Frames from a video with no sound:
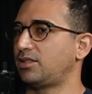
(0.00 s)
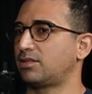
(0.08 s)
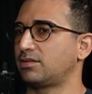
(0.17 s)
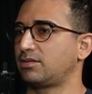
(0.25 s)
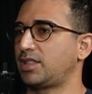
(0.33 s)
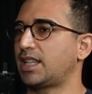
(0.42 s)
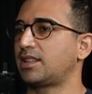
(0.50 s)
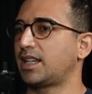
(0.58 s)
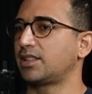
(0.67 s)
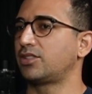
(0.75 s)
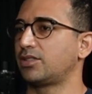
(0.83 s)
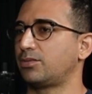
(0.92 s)
You'll get
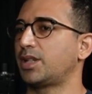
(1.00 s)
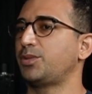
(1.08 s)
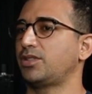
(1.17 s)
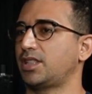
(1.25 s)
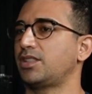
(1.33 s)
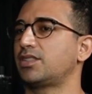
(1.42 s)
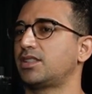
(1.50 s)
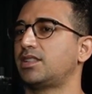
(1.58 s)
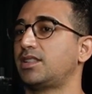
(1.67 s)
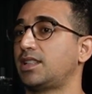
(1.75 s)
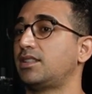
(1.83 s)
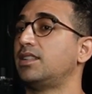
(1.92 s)
that good reputation,
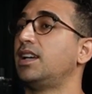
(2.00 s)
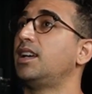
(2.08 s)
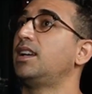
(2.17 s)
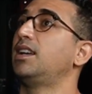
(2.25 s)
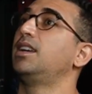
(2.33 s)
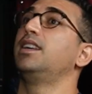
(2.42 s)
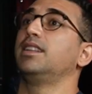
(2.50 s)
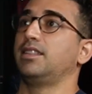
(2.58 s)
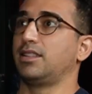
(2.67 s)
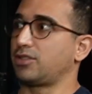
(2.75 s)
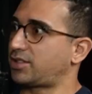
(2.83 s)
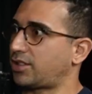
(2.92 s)
and then
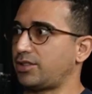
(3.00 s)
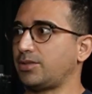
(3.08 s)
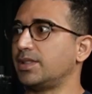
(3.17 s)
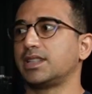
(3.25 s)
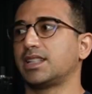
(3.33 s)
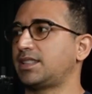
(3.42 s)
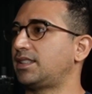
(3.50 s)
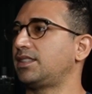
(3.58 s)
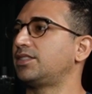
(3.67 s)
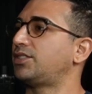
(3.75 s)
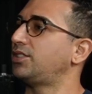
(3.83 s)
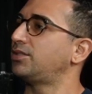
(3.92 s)
they'll start doing nice
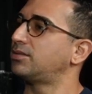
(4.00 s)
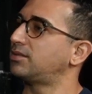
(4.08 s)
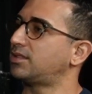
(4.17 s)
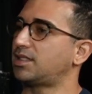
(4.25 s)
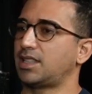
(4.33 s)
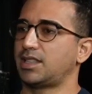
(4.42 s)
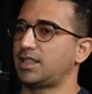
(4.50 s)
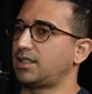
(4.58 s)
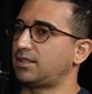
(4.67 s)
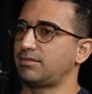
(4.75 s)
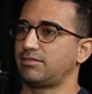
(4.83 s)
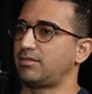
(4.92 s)
things to you. And
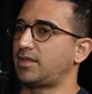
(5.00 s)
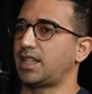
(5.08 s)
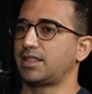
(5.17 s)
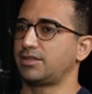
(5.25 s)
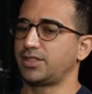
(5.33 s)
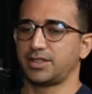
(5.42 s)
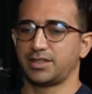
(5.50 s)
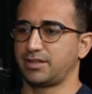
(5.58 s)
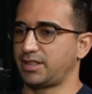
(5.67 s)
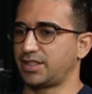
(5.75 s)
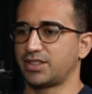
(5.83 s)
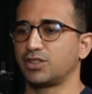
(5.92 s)
then that
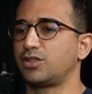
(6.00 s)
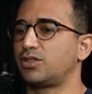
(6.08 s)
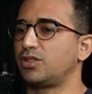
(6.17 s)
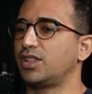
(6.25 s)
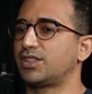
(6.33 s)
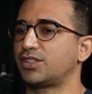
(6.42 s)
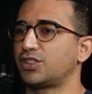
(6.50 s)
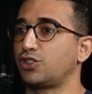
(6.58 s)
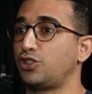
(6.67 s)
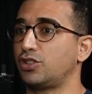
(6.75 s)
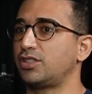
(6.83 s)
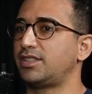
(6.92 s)
just, it's a
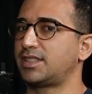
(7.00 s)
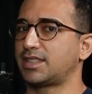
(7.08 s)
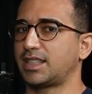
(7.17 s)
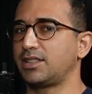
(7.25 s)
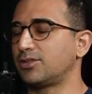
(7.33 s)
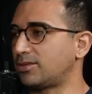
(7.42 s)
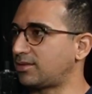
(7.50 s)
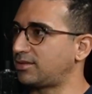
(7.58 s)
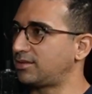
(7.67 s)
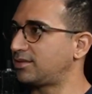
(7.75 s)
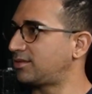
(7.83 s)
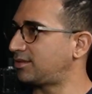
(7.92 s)
good
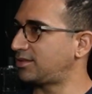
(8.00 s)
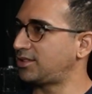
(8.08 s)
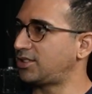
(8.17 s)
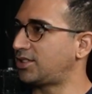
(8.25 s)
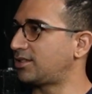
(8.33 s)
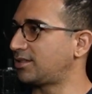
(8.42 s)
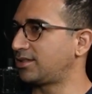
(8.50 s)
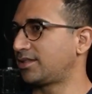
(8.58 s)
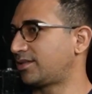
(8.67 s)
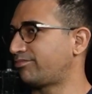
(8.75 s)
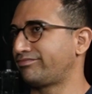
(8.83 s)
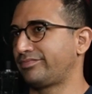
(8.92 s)
cycle,
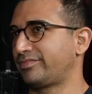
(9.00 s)
It